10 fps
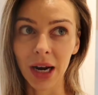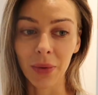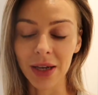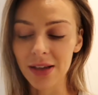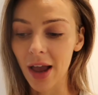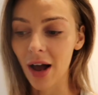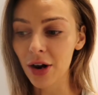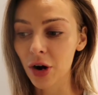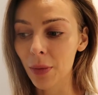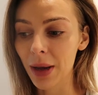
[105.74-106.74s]
But anyways, I
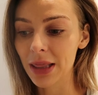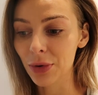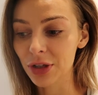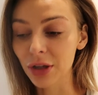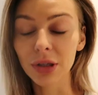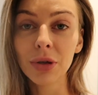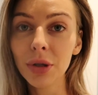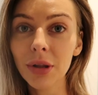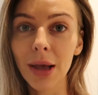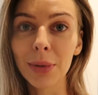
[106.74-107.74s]
got home and there was a
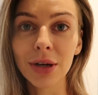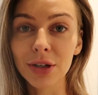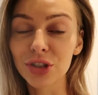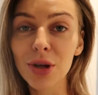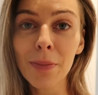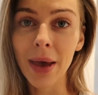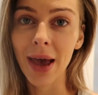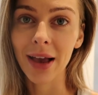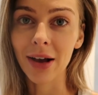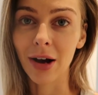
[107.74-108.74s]
Lululemon gym
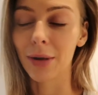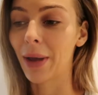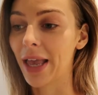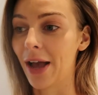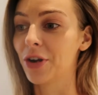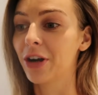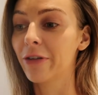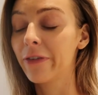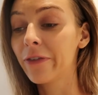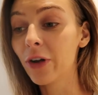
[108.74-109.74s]
bag on my
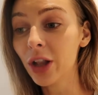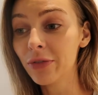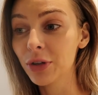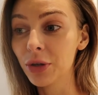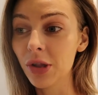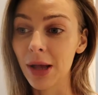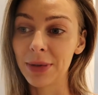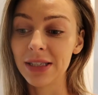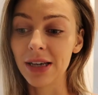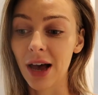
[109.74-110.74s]
counter, full of
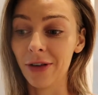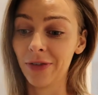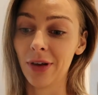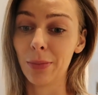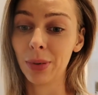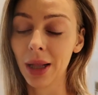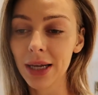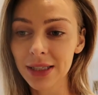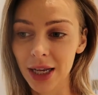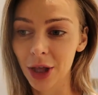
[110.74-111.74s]
Lululemon stuff,
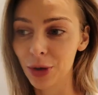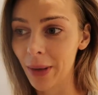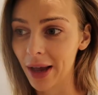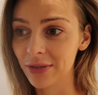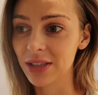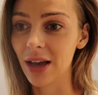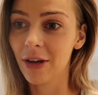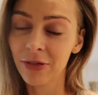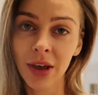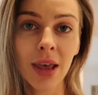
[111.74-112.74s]
plus another bag of
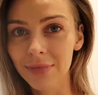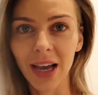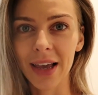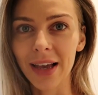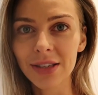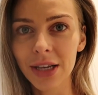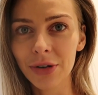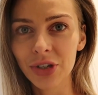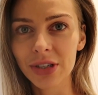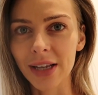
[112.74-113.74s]
stuff. I guess they
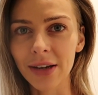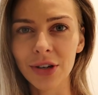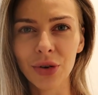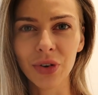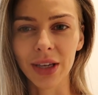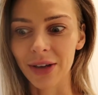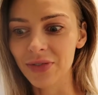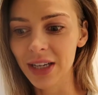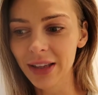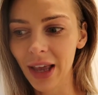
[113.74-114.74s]
were just sending over gifting.